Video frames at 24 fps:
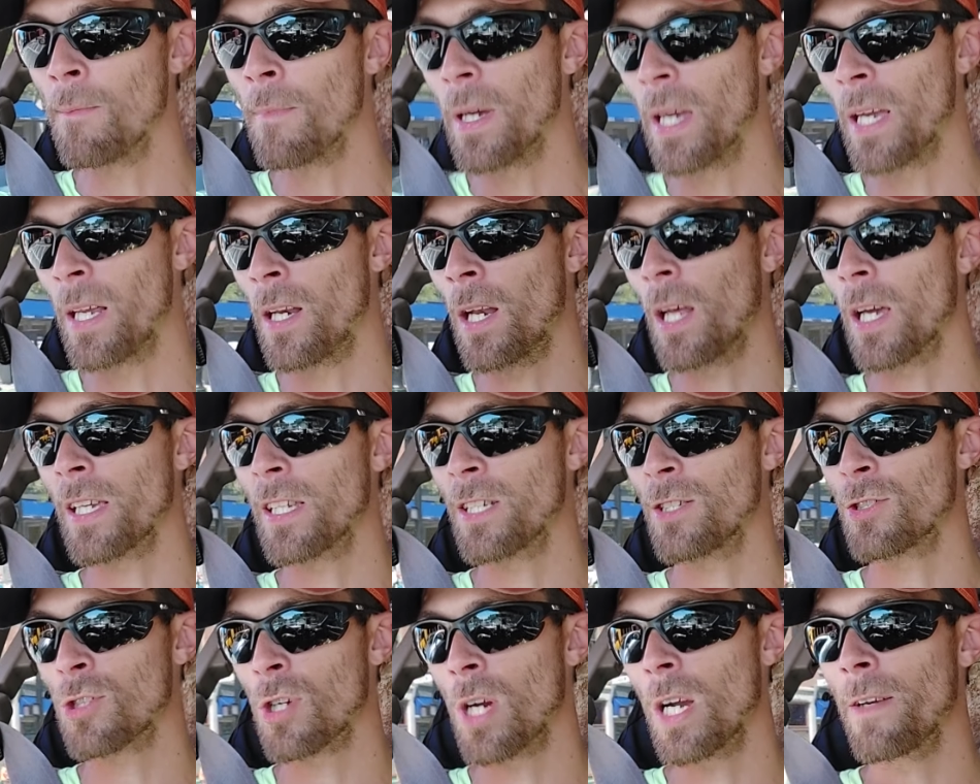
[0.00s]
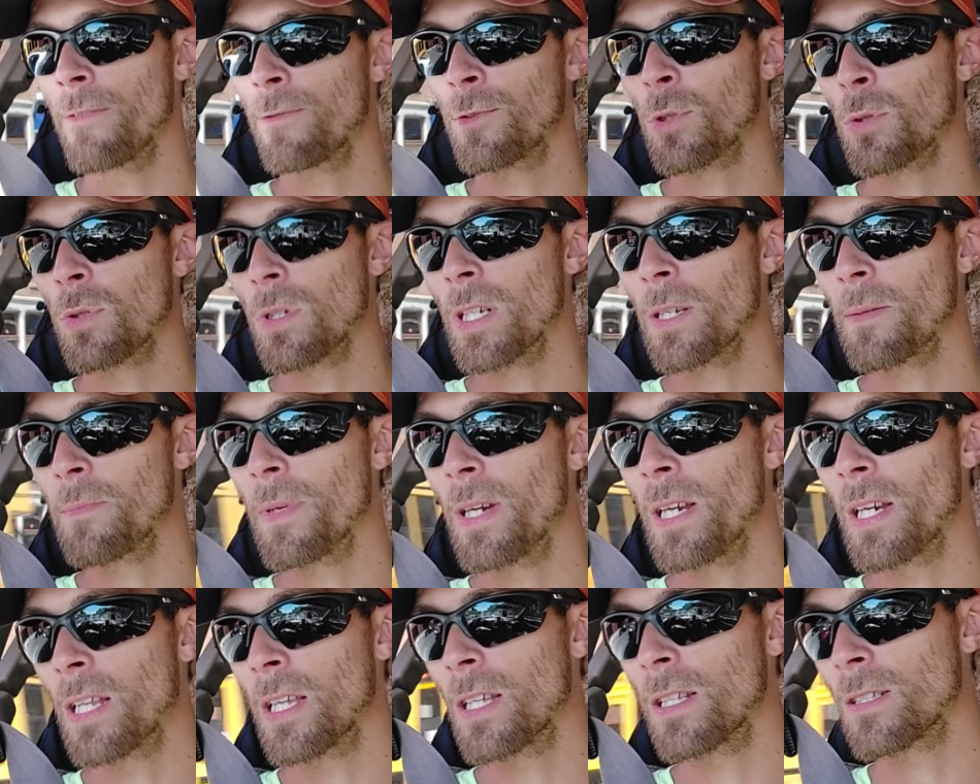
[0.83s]
And I can drive 20
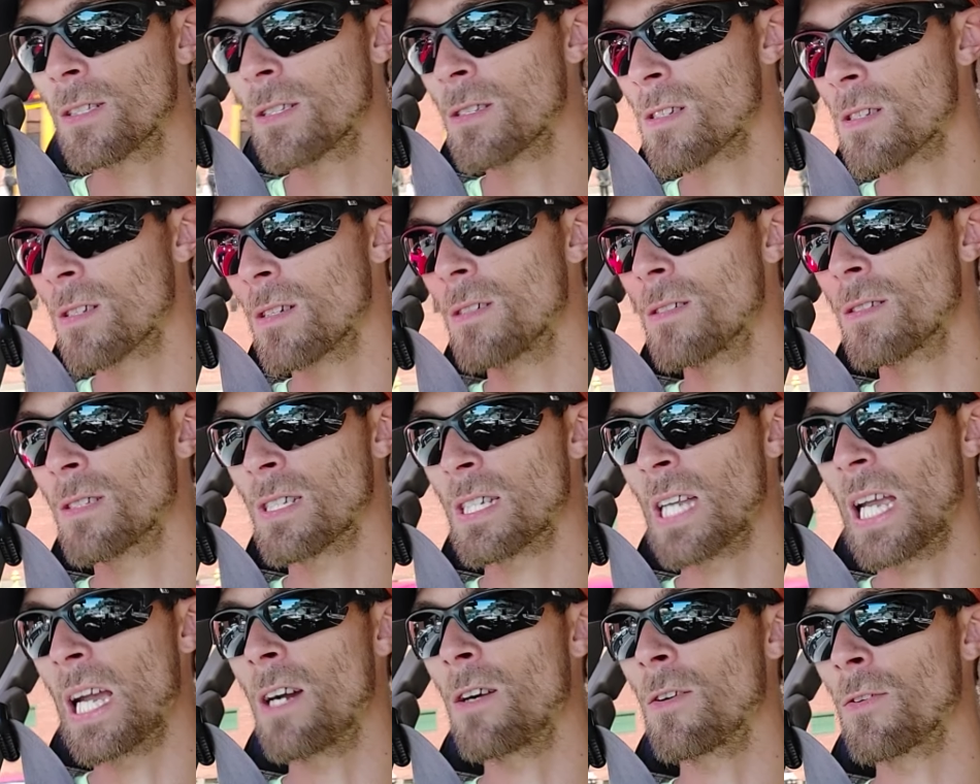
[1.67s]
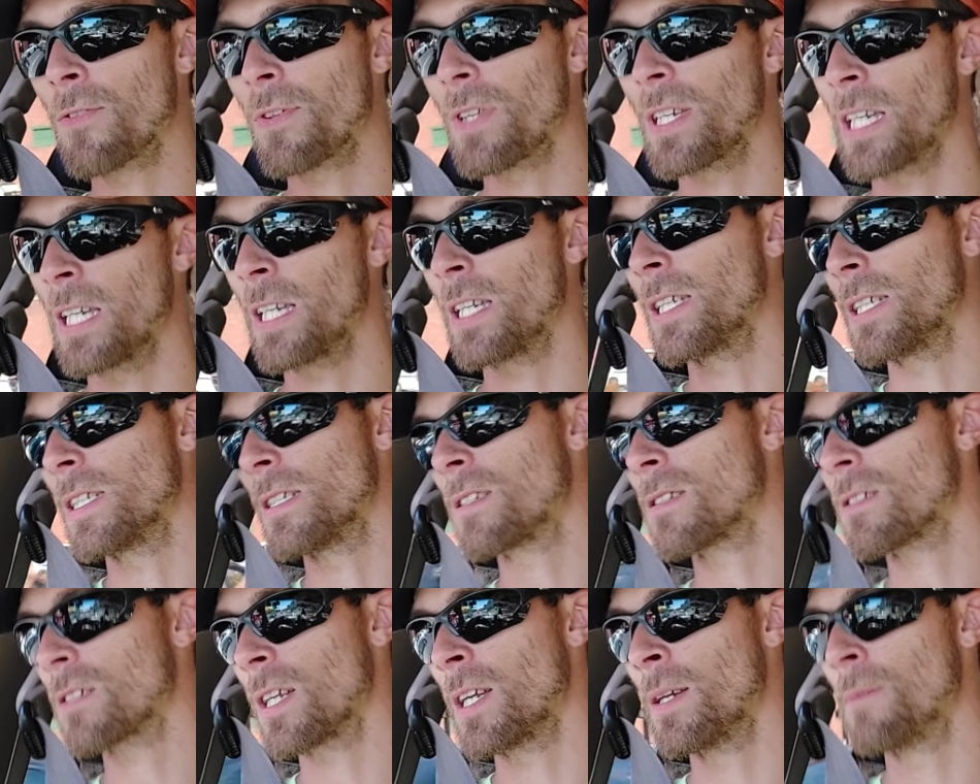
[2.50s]
minutes
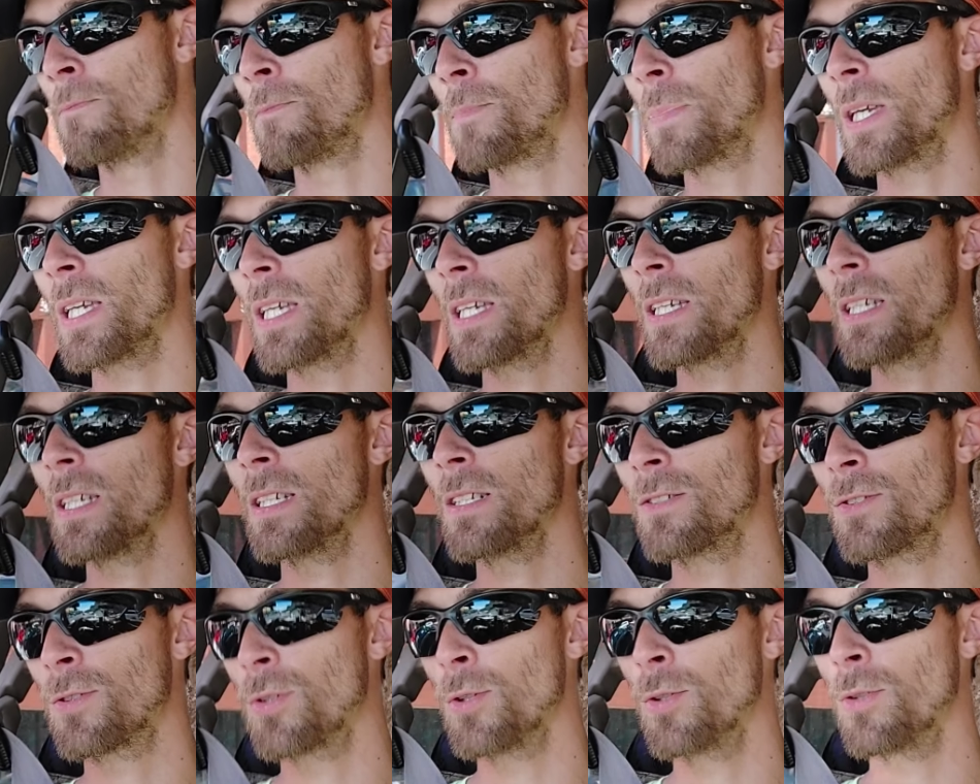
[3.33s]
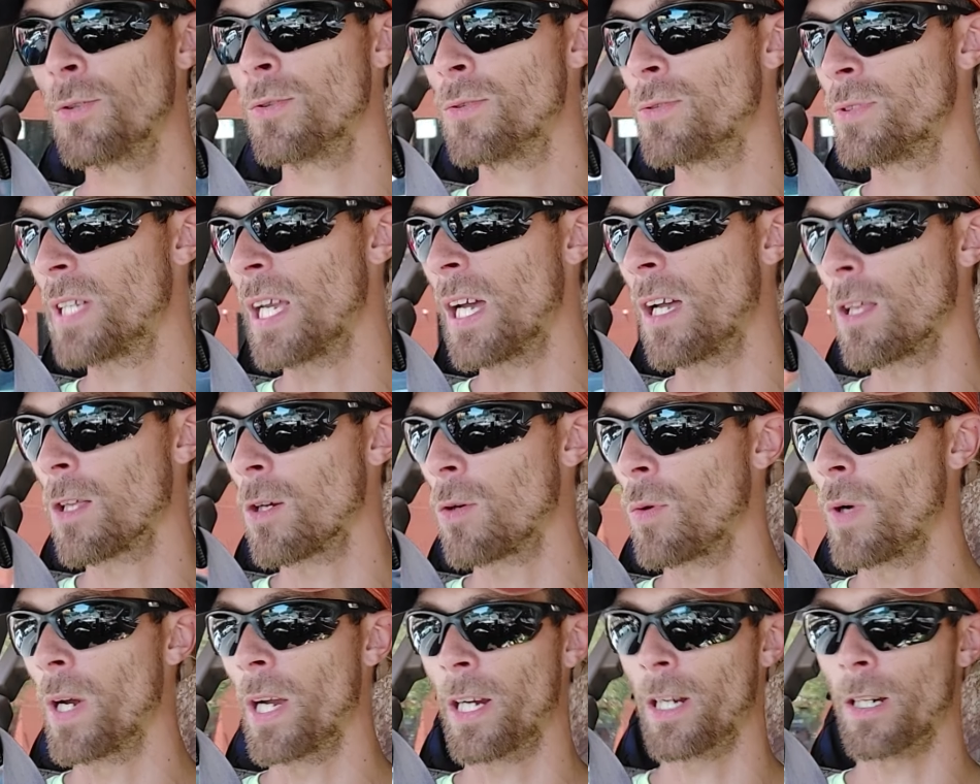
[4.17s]
southeast and be to
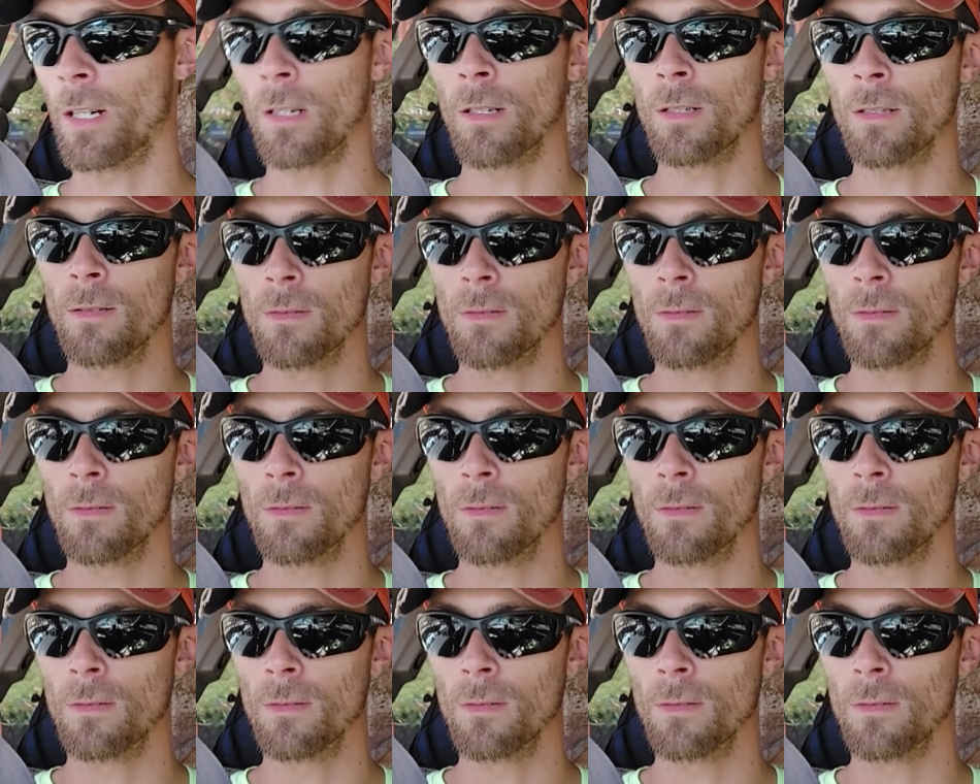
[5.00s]
Delaware.